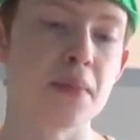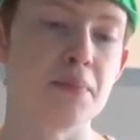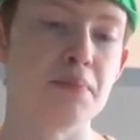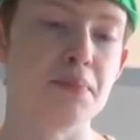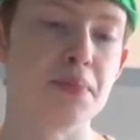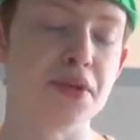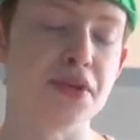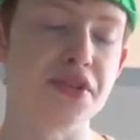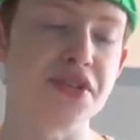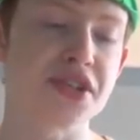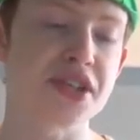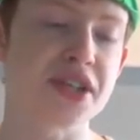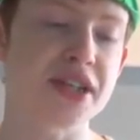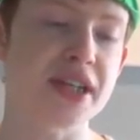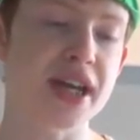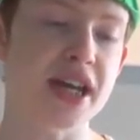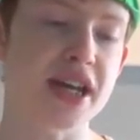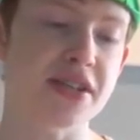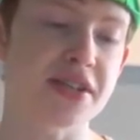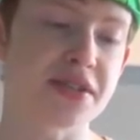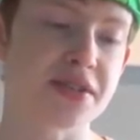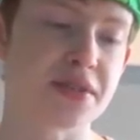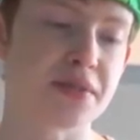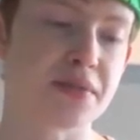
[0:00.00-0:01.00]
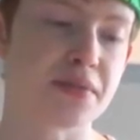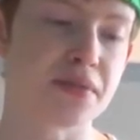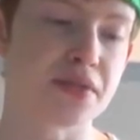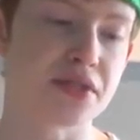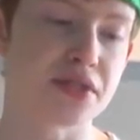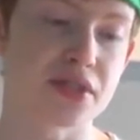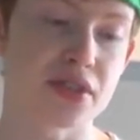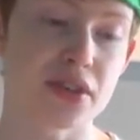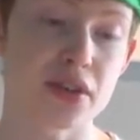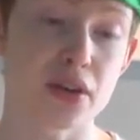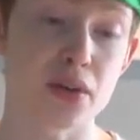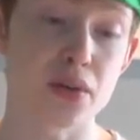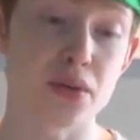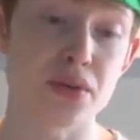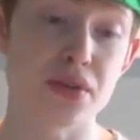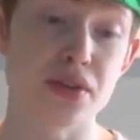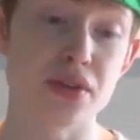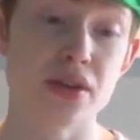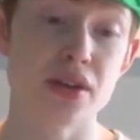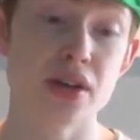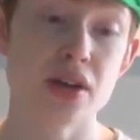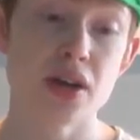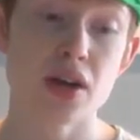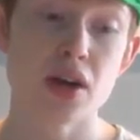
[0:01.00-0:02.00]
But yes, so
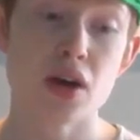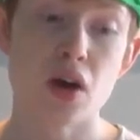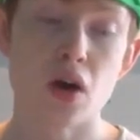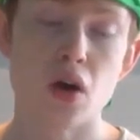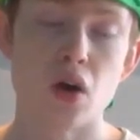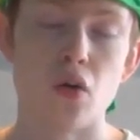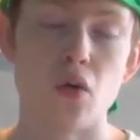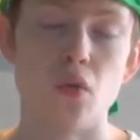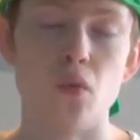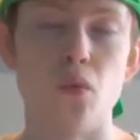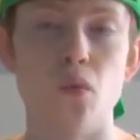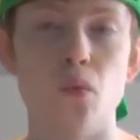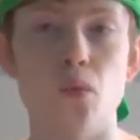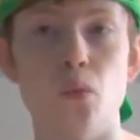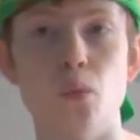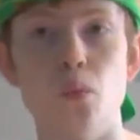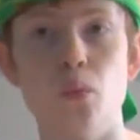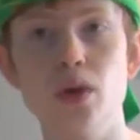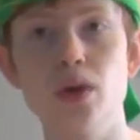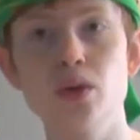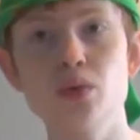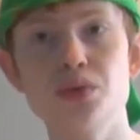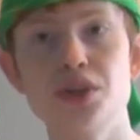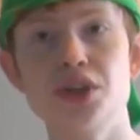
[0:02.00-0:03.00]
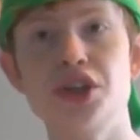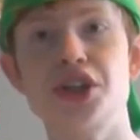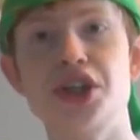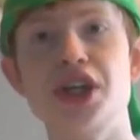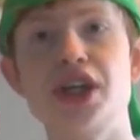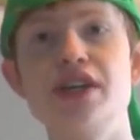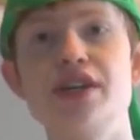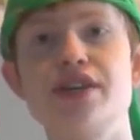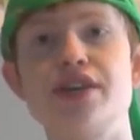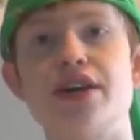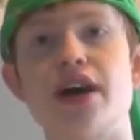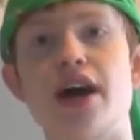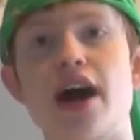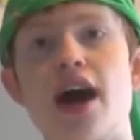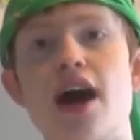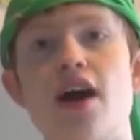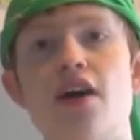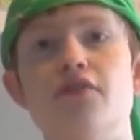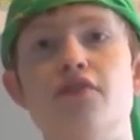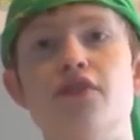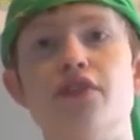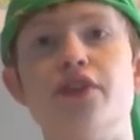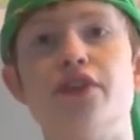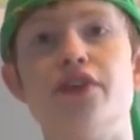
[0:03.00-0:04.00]
will the Sheikah
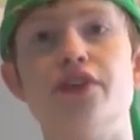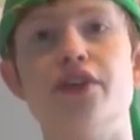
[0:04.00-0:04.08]
have